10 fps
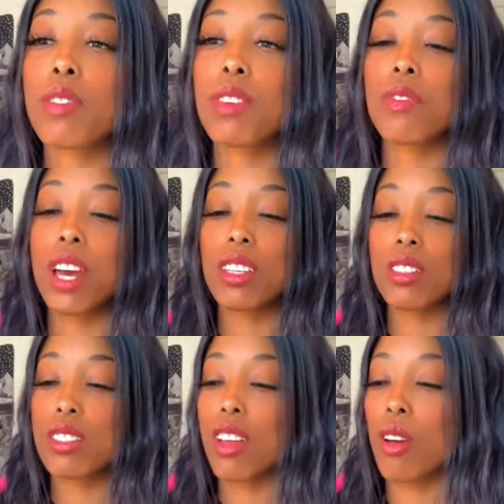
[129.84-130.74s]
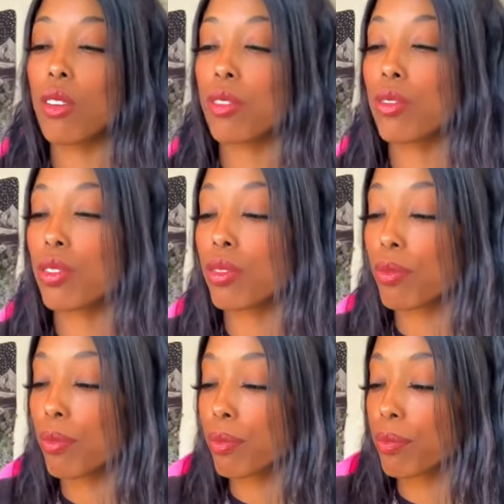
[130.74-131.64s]
If you find yourself
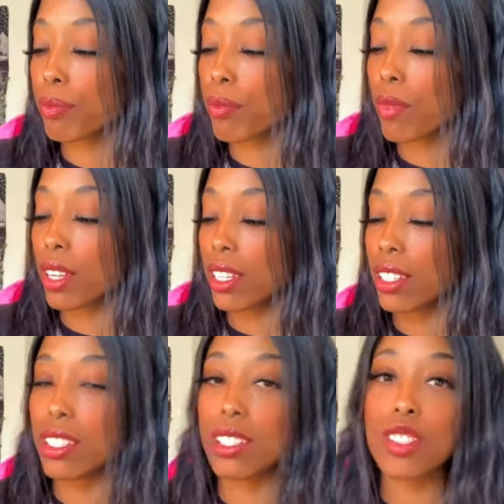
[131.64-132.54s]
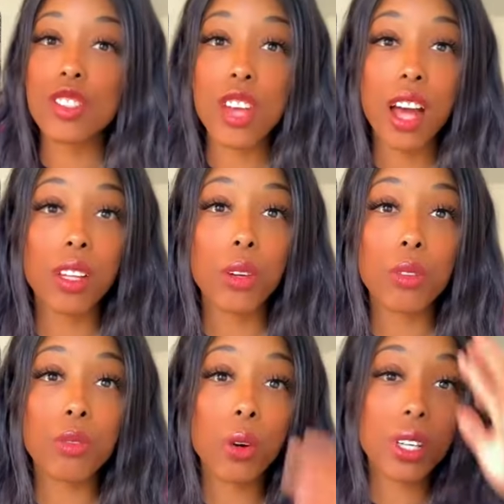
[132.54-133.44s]
in
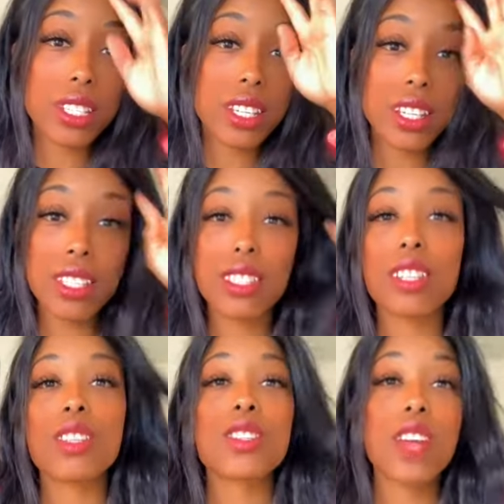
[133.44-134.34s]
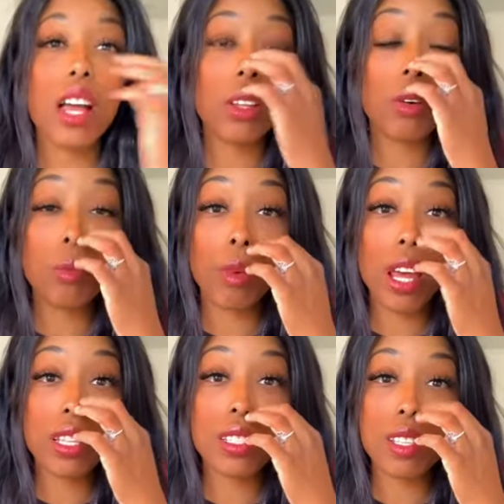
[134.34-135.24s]
shallow voices or shallow
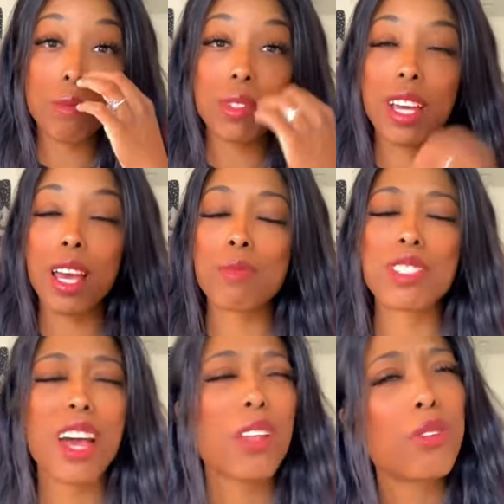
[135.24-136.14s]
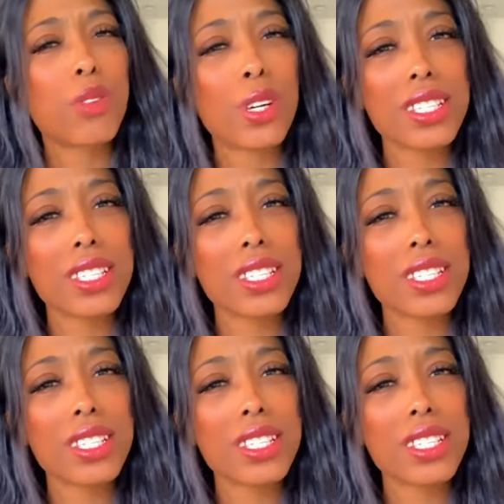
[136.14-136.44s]
breaths sometimes, you'll